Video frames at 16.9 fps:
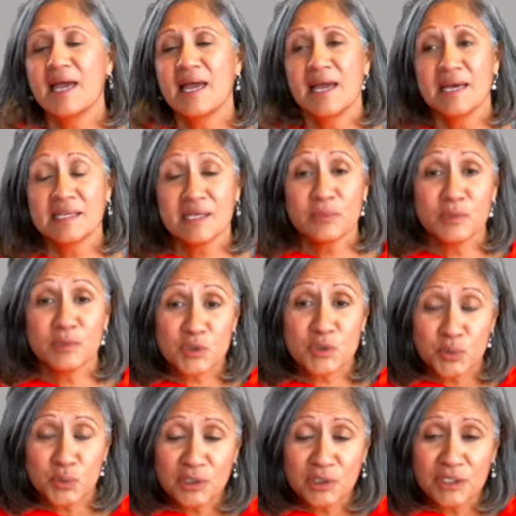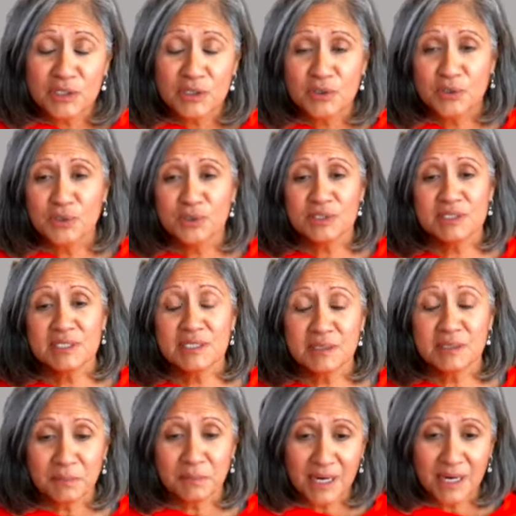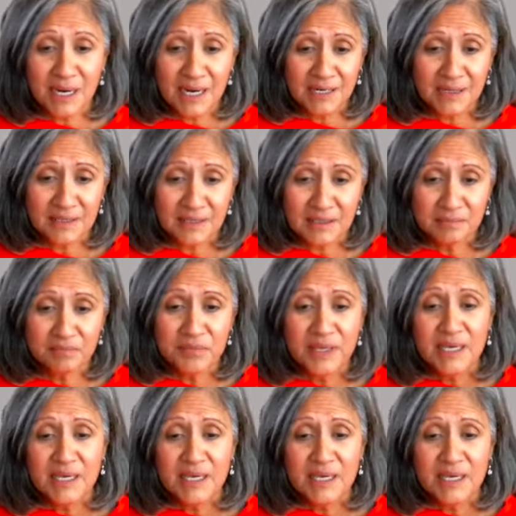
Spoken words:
And then what's really cool is at the bottom,